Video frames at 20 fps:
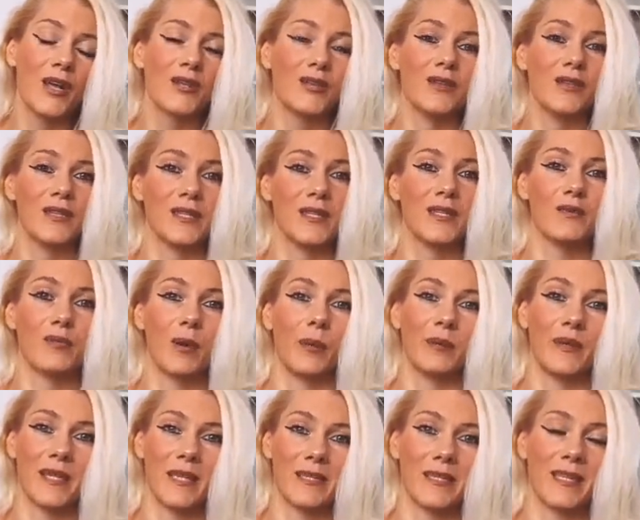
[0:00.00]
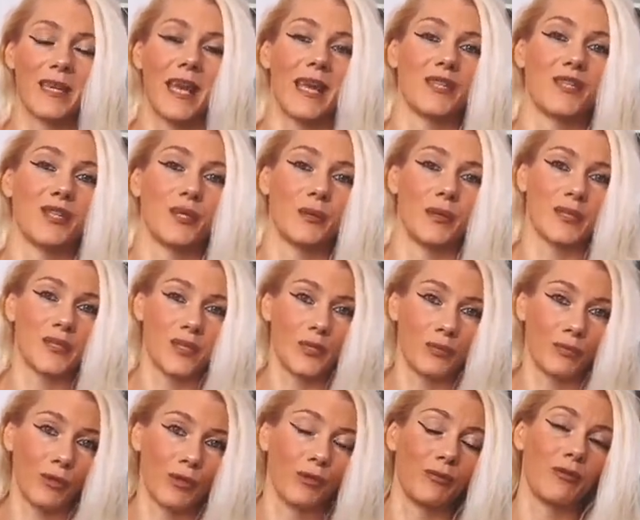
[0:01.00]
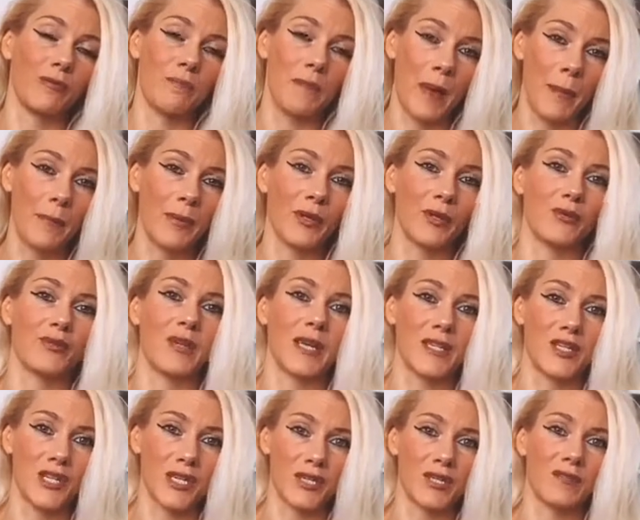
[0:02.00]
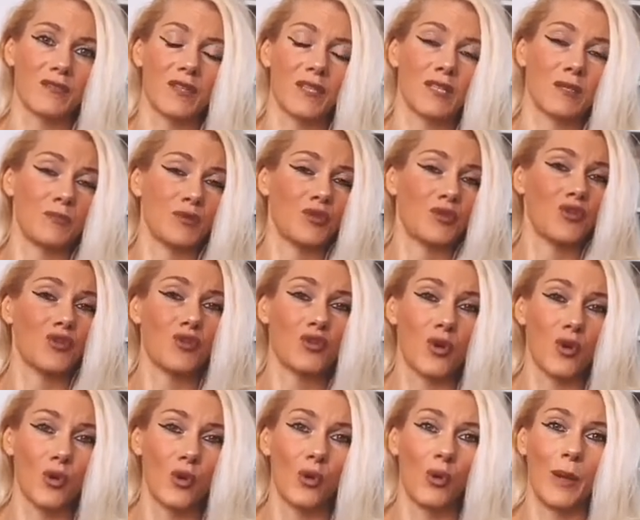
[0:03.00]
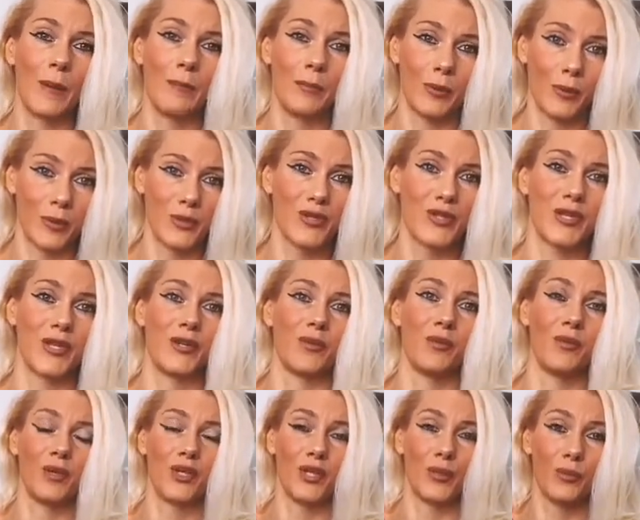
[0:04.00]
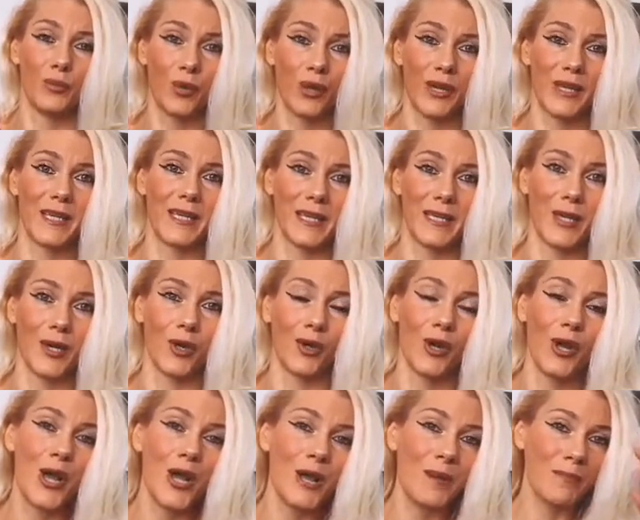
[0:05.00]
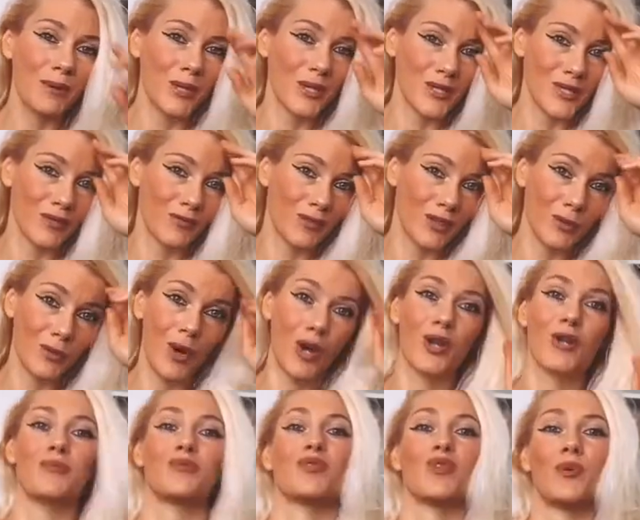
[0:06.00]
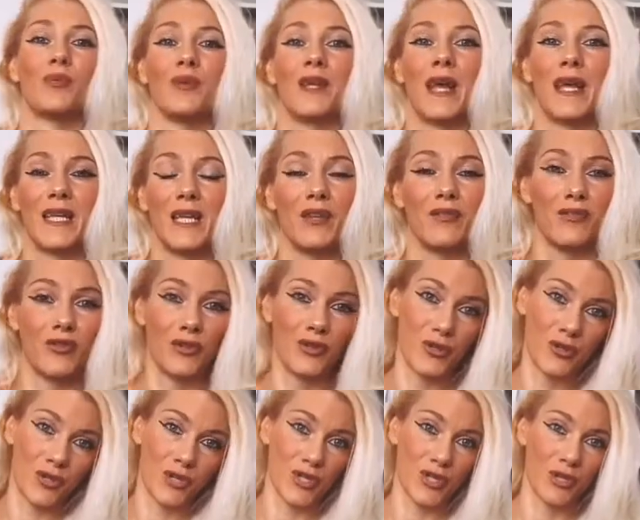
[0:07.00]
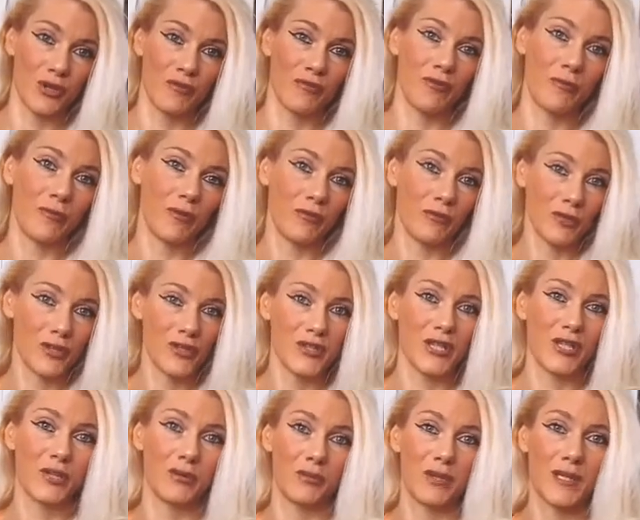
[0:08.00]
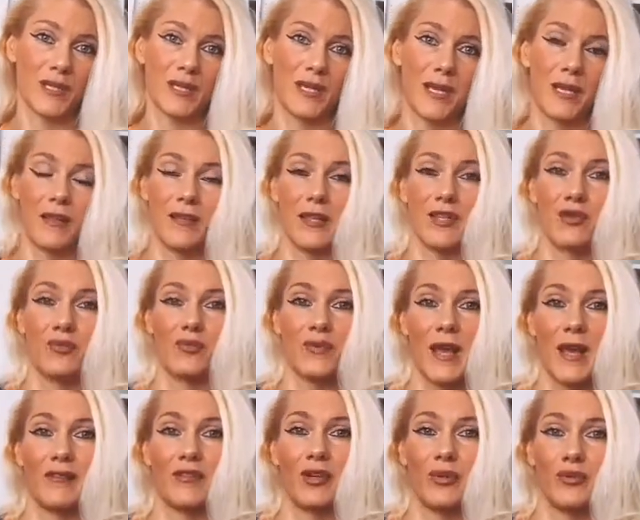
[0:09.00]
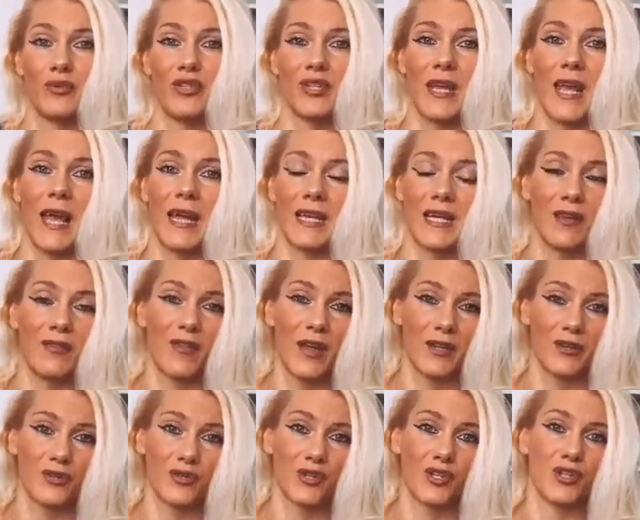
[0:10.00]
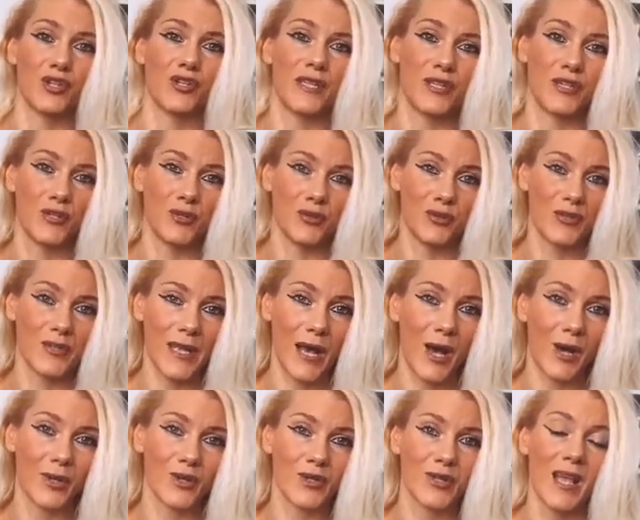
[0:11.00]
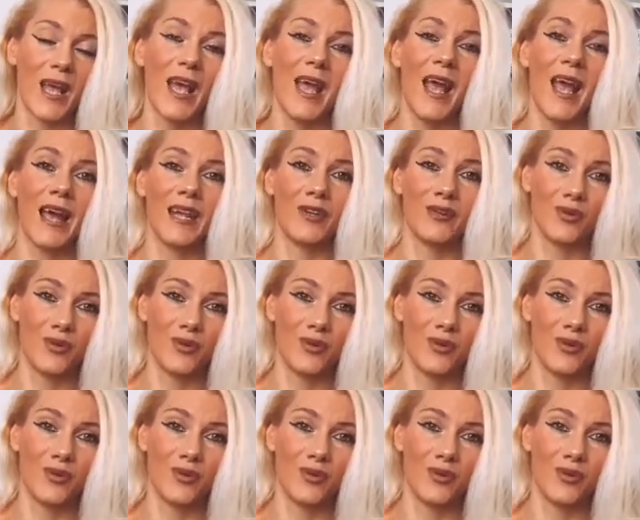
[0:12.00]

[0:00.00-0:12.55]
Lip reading: So this is what we need to get to. It's the root. Remember, your digestive system is so important when you want to heal, because if you aren't absorbing any of the nutrition from the foods that you're eating, then you're never going to get any of that nutrition into your cells. And